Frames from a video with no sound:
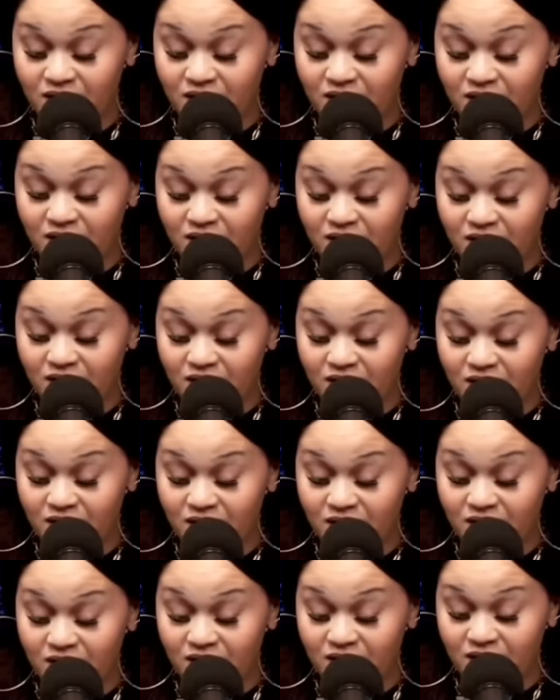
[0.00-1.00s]

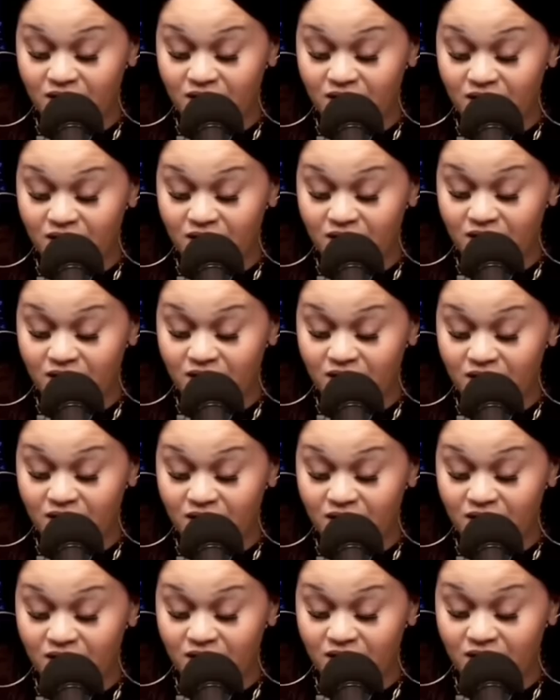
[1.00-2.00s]

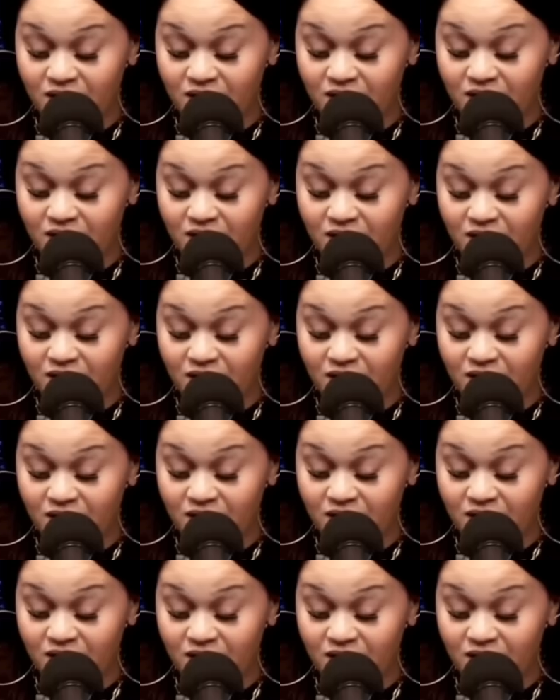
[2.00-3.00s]

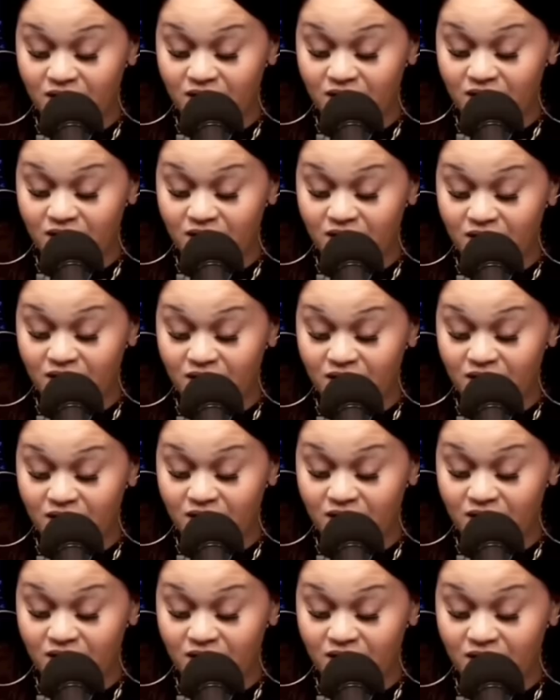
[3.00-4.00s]

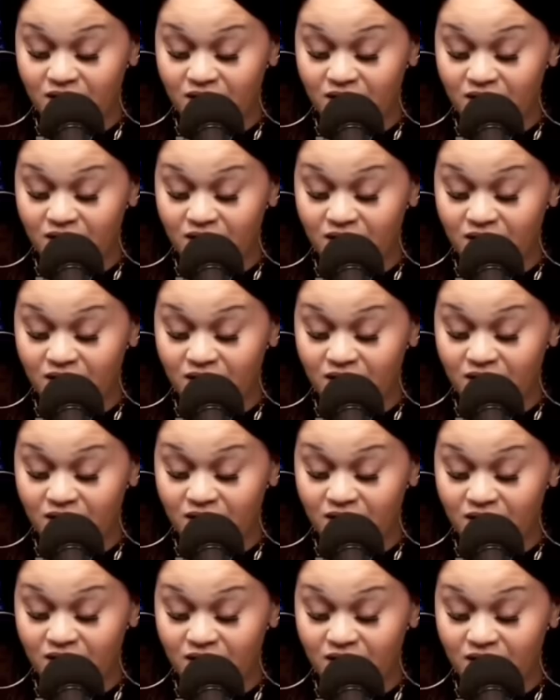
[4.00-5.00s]

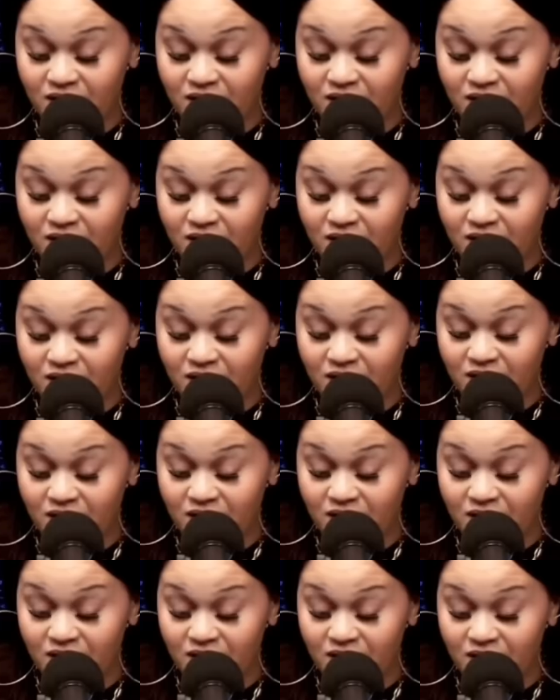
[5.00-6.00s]

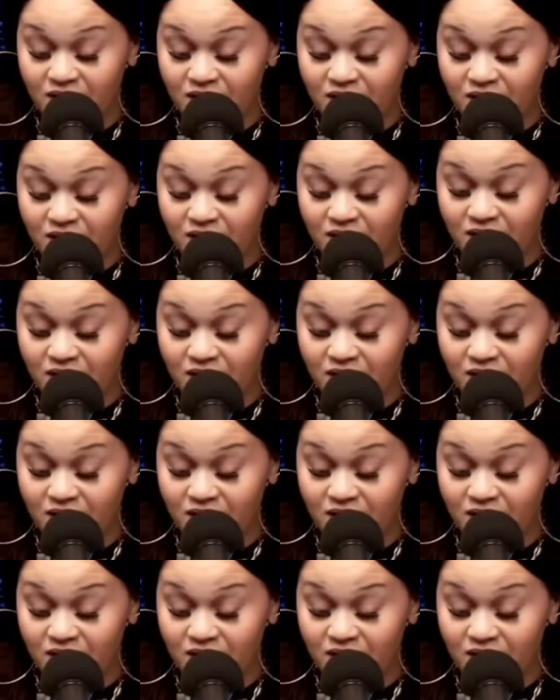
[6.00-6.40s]
(not speaking)